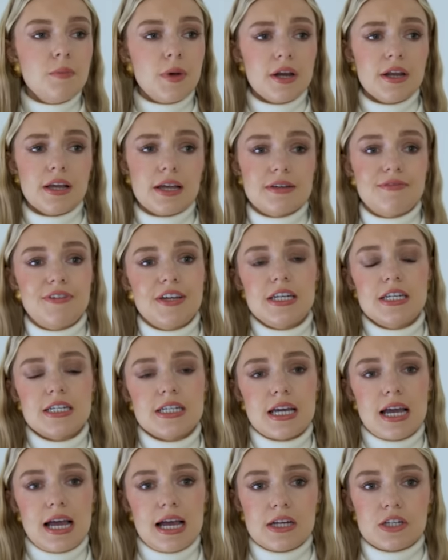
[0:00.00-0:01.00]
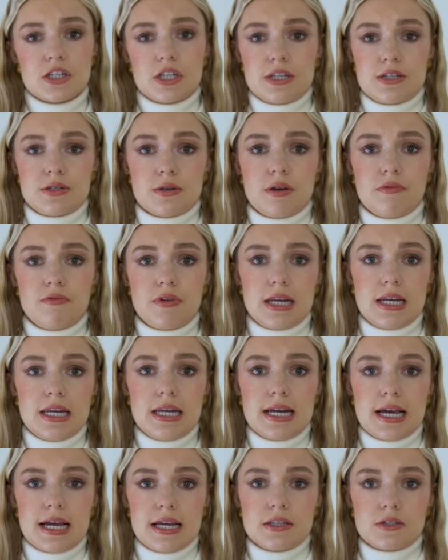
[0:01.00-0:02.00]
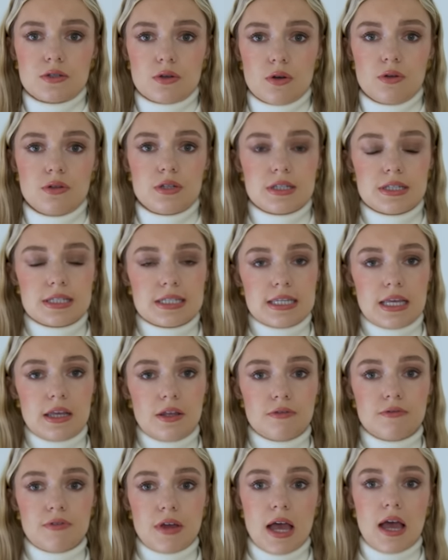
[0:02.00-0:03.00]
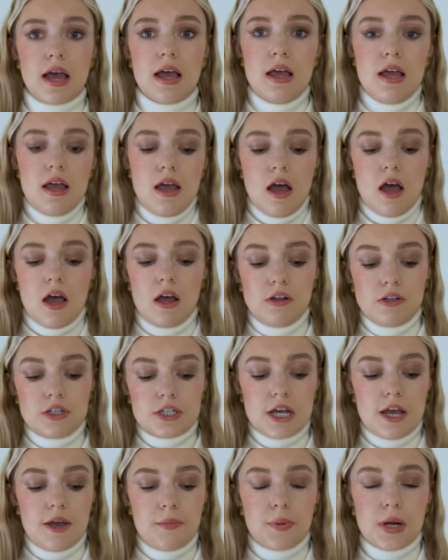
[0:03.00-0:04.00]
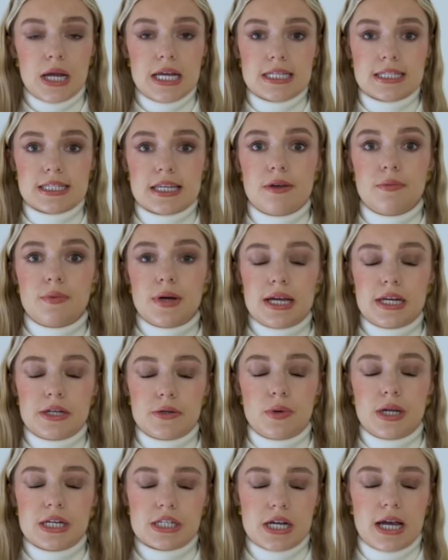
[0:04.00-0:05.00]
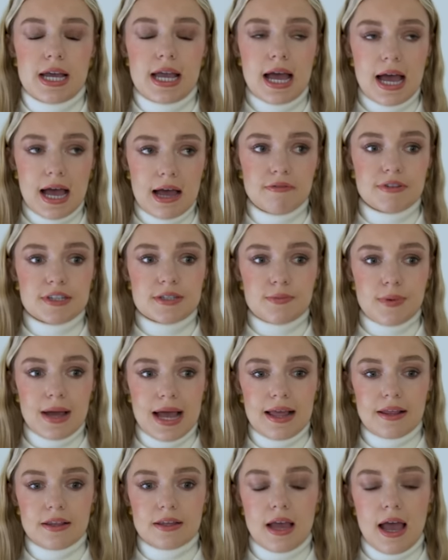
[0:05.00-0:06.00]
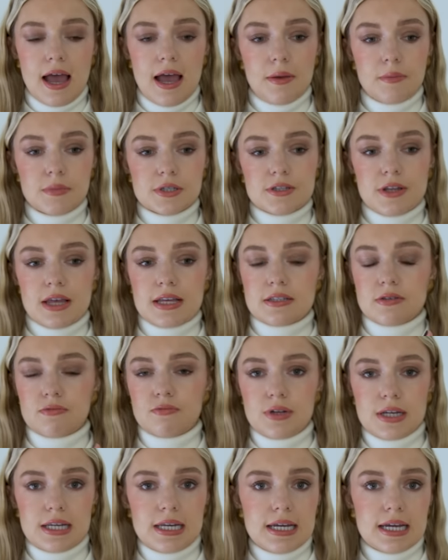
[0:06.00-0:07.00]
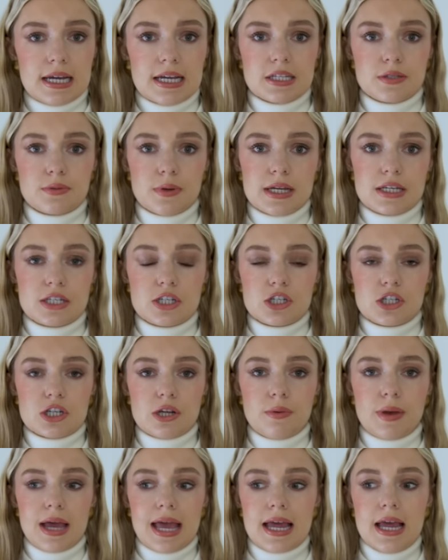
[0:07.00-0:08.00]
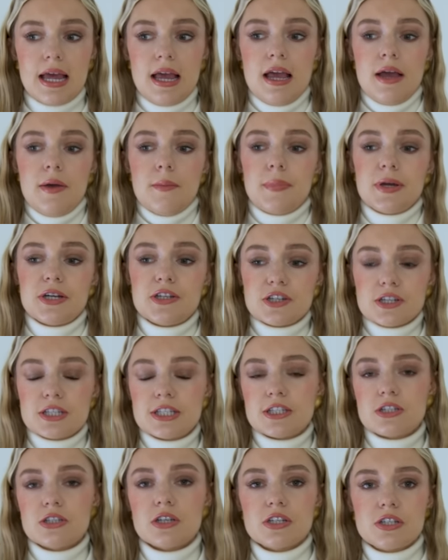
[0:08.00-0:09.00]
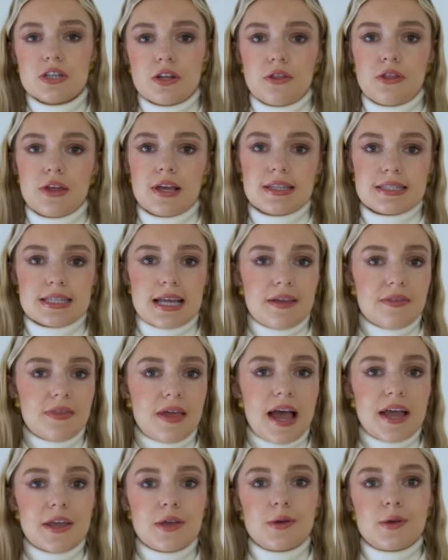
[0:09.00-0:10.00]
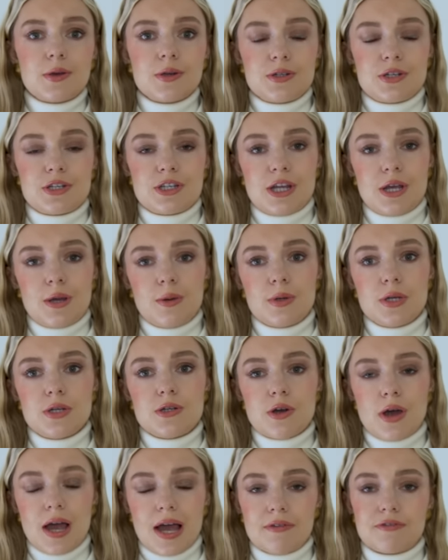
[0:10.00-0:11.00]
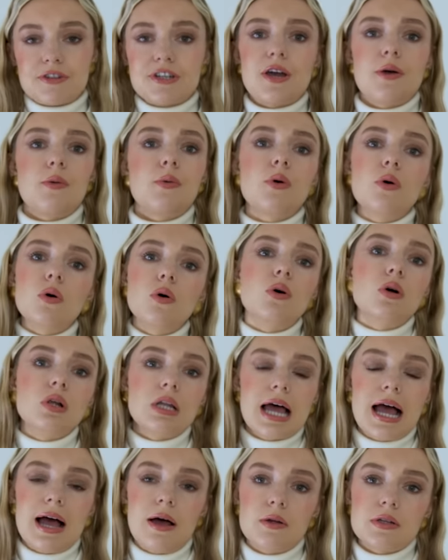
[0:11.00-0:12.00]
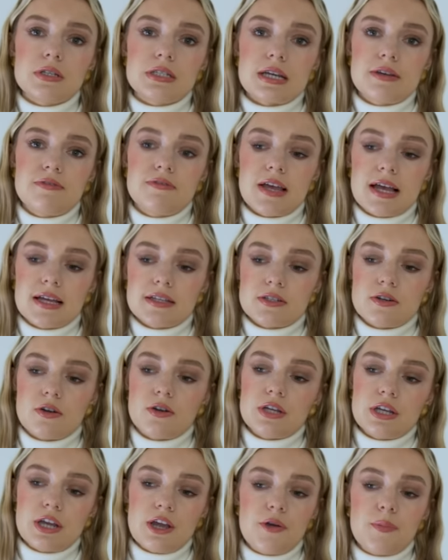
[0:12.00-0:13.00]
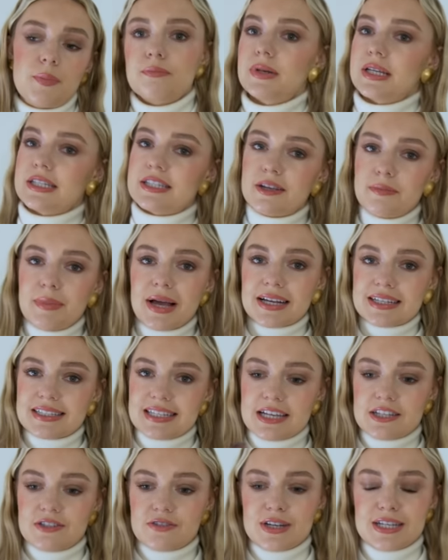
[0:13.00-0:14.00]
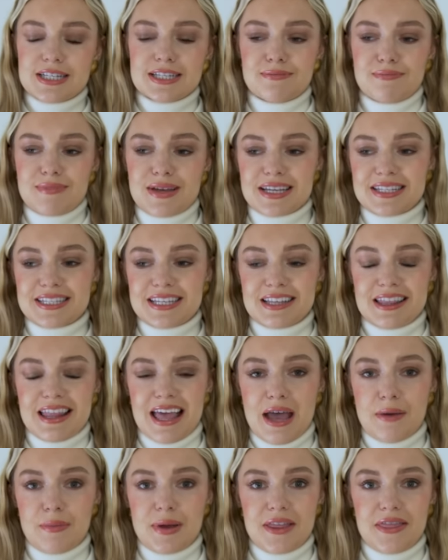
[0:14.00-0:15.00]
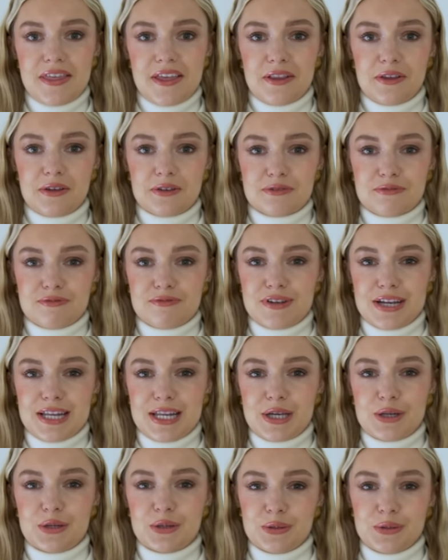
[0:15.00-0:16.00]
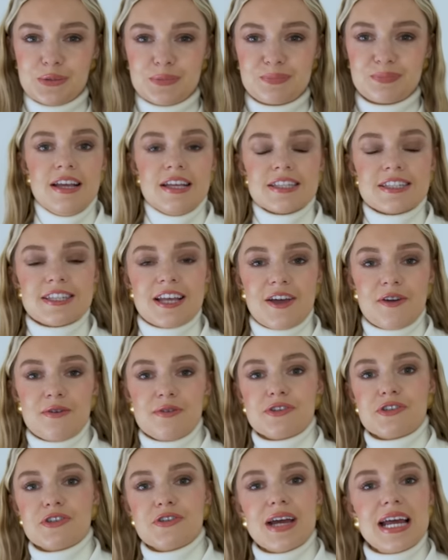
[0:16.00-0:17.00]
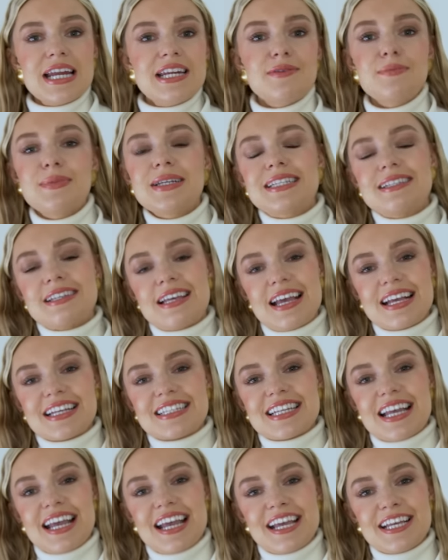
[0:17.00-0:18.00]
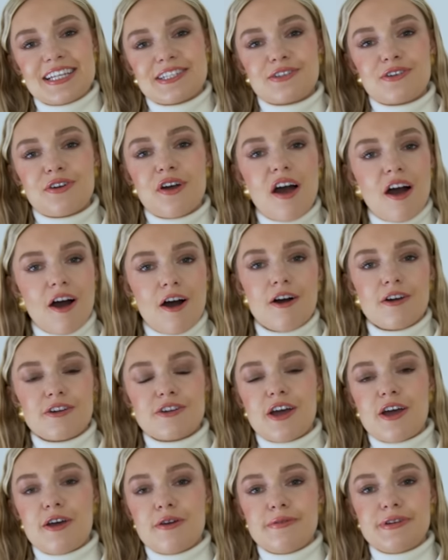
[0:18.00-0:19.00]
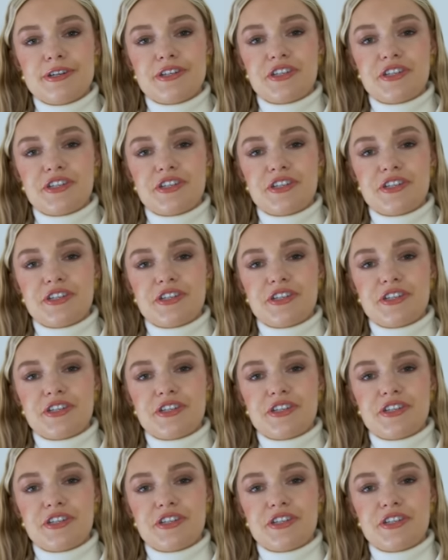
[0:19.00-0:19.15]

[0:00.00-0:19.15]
Monica Vinader actually do a really nice gold and silver altar bracelet, which I have as well. So that's a really nice way to do it. But just subtle things like that you could do. You don't have to go all out if that's not you. But some accessories and mixing them, I think looks really cool. So trend number six is cargo